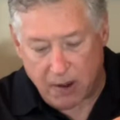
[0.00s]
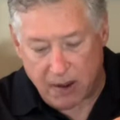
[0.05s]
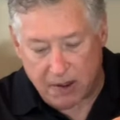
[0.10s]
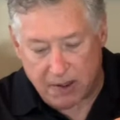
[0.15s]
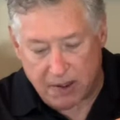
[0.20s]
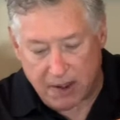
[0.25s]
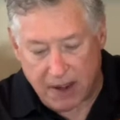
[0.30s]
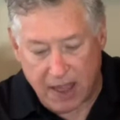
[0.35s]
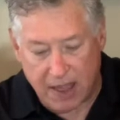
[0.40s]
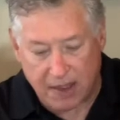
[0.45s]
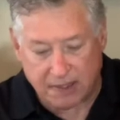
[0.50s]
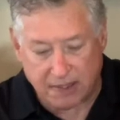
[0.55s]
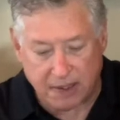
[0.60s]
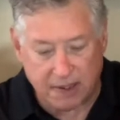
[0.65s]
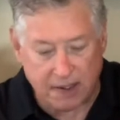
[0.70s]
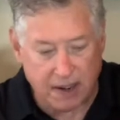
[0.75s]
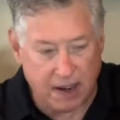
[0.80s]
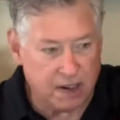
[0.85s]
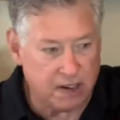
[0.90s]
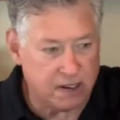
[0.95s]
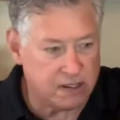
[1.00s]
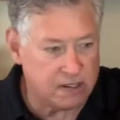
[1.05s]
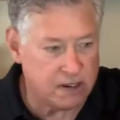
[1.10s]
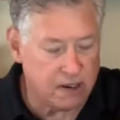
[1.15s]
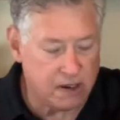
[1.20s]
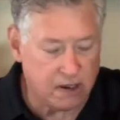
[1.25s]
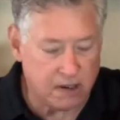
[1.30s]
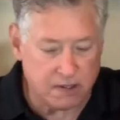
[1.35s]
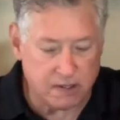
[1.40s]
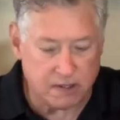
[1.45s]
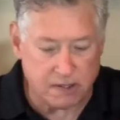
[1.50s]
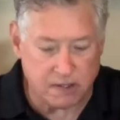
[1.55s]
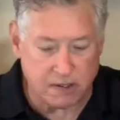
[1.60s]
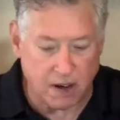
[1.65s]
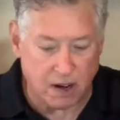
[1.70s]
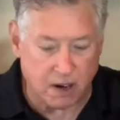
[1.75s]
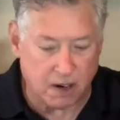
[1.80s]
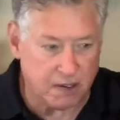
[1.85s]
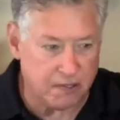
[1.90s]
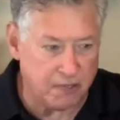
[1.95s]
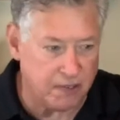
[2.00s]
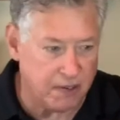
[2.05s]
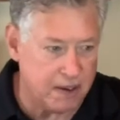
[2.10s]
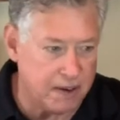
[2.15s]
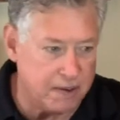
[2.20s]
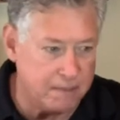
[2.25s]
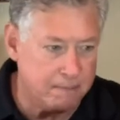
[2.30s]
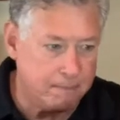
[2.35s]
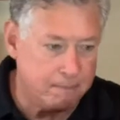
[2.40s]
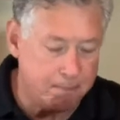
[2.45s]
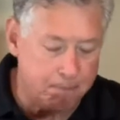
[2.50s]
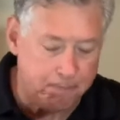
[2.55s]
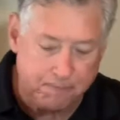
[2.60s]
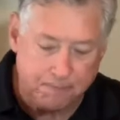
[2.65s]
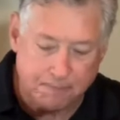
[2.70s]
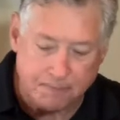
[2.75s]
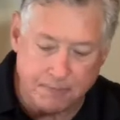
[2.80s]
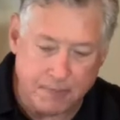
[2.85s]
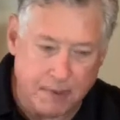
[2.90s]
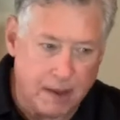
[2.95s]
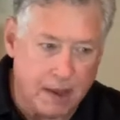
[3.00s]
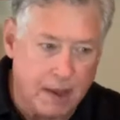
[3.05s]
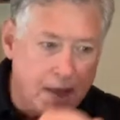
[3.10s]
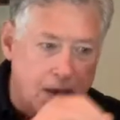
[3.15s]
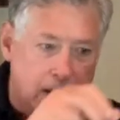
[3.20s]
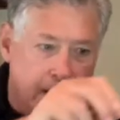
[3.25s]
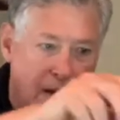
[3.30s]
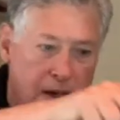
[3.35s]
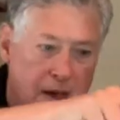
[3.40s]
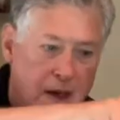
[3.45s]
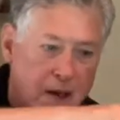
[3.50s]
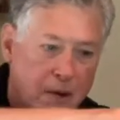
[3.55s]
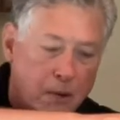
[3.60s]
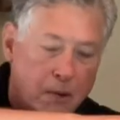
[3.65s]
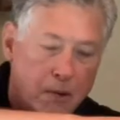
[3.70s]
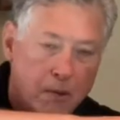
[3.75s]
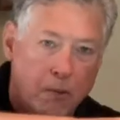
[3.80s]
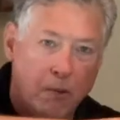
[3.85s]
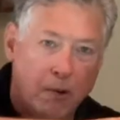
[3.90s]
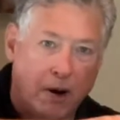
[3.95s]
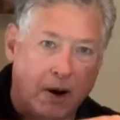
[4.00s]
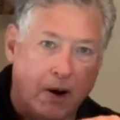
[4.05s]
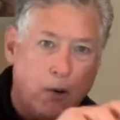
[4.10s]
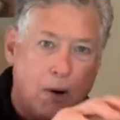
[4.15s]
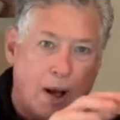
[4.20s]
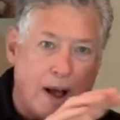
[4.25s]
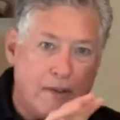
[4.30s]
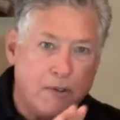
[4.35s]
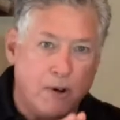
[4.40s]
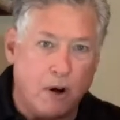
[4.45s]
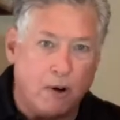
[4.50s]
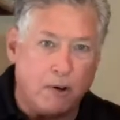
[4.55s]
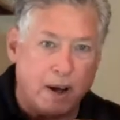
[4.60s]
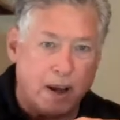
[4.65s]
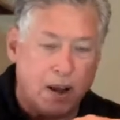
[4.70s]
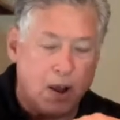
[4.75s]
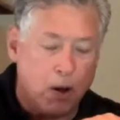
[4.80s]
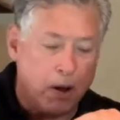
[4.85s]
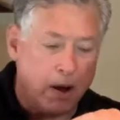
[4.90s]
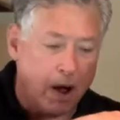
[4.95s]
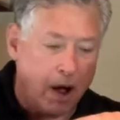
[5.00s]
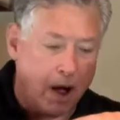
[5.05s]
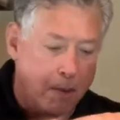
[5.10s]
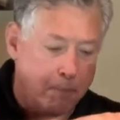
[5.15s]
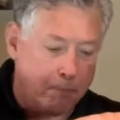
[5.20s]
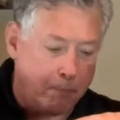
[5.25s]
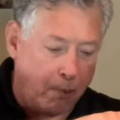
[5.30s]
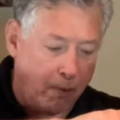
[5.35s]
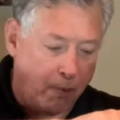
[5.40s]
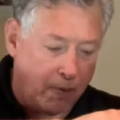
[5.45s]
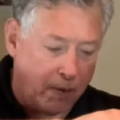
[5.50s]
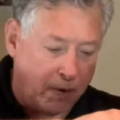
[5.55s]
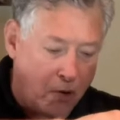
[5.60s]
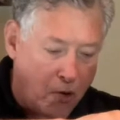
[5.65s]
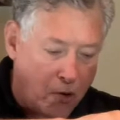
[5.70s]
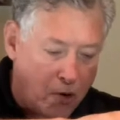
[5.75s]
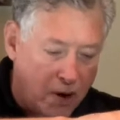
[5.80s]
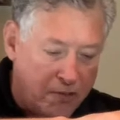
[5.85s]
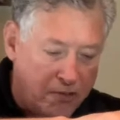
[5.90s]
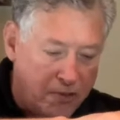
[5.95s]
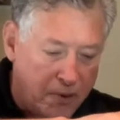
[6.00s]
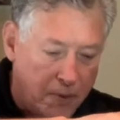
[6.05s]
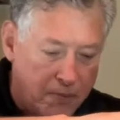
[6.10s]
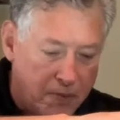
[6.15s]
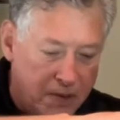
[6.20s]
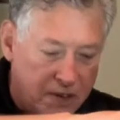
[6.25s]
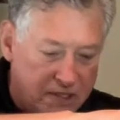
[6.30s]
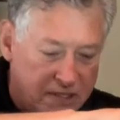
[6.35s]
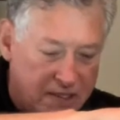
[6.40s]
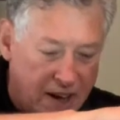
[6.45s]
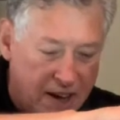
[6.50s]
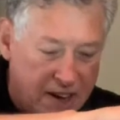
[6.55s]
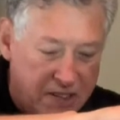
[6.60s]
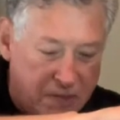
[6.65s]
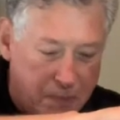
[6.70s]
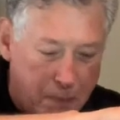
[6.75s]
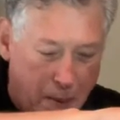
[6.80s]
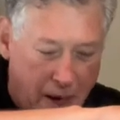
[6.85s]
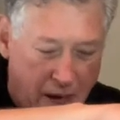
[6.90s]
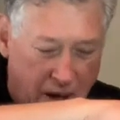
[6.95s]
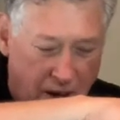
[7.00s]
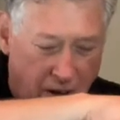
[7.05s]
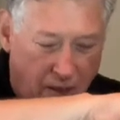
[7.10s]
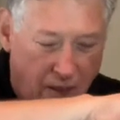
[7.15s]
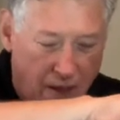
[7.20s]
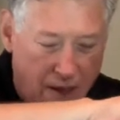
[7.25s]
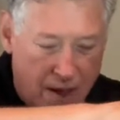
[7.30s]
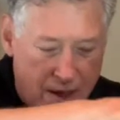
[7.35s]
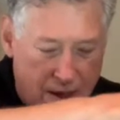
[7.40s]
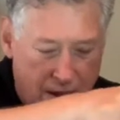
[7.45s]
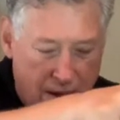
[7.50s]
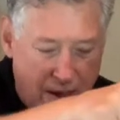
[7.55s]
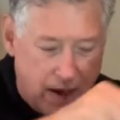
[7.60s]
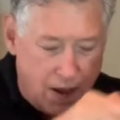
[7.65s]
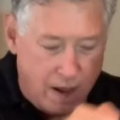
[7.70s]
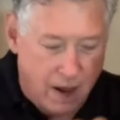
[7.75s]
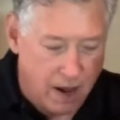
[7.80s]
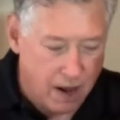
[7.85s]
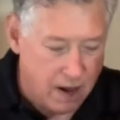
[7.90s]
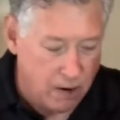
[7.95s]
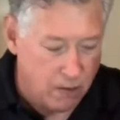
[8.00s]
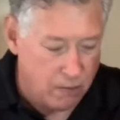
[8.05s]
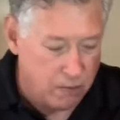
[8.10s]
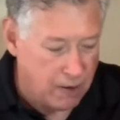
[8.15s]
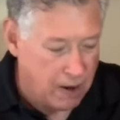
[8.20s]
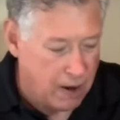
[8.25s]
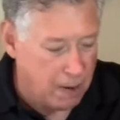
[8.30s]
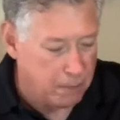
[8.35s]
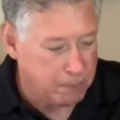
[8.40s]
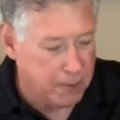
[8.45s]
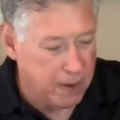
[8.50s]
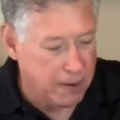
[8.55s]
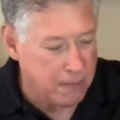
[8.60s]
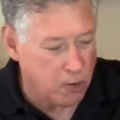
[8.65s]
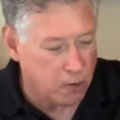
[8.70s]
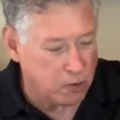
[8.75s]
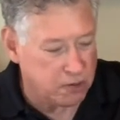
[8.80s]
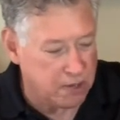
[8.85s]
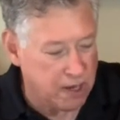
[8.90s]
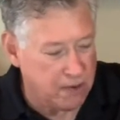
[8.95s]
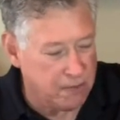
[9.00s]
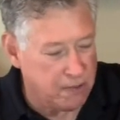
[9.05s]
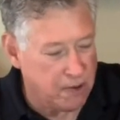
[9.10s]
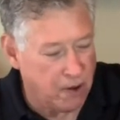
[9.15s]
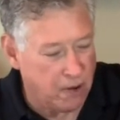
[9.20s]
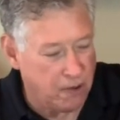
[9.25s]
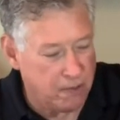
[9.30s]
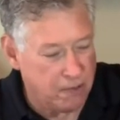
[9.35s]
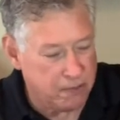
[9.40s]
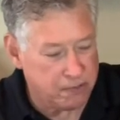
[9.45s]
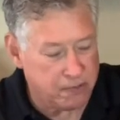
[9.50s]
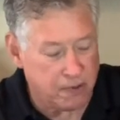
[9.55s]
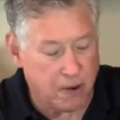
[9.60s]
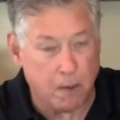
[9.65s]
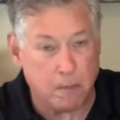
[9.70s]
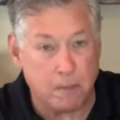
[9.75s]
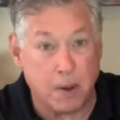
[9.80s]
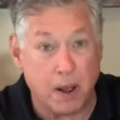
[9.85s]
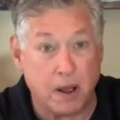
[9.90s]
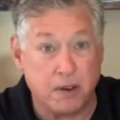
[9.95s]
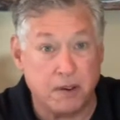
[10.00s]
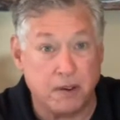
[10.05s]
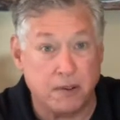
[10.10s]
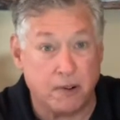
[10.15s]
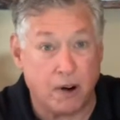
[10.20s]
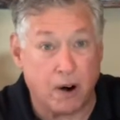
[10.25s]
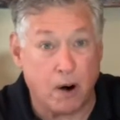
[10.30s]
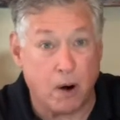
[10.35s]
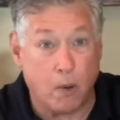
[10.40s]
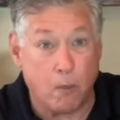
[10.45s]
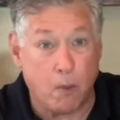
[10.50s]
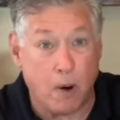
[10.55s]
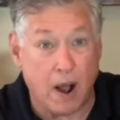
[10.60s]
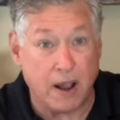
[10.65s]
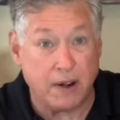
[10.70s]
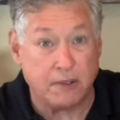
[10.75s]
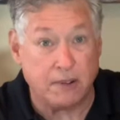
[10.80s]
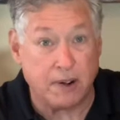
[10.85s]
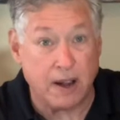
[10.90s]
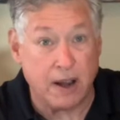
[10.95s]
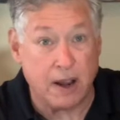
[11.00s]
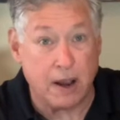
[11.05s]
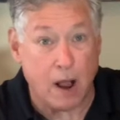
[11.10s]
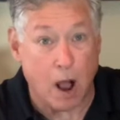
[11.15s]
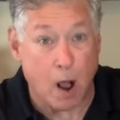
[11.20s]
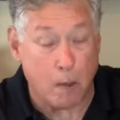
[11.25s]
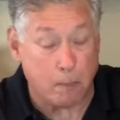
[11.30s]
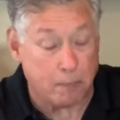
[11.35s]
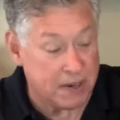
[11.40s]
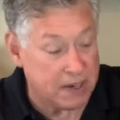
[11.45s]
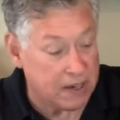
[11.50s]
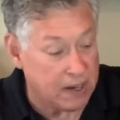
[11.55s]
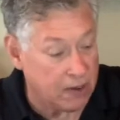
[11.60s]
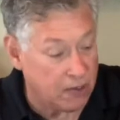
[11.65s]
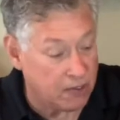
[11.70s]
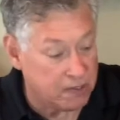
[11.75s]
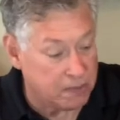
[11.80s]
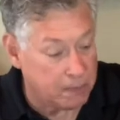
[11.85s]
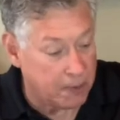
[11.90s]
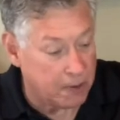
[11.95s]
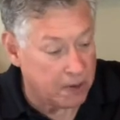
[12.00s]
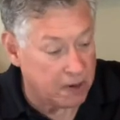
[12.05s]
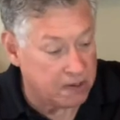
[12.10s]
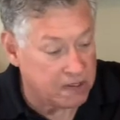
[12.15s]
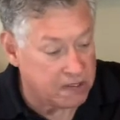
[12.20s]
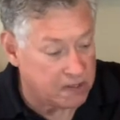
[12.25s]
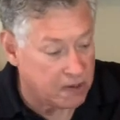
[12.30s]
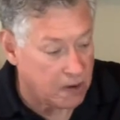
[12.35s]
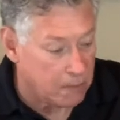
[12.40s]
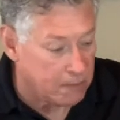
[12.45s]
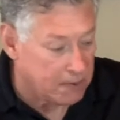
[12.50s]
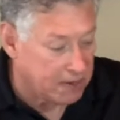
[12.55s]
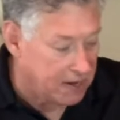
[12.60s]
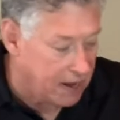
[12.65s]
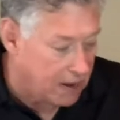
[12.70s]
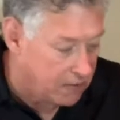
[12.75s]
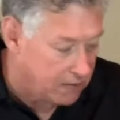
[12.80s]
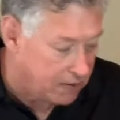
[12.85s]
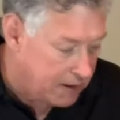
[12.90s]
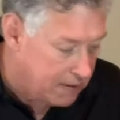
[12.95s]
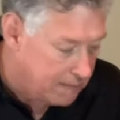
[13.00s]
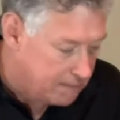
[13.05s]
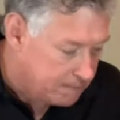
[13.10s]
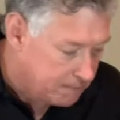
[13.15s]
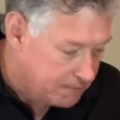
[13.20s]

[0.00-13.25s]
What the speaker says: It has a nice snug fit. I've already pulled the cork from this nice bottle of Primitivo from DeVaro Winery up in Healdsburg, Sonoma County.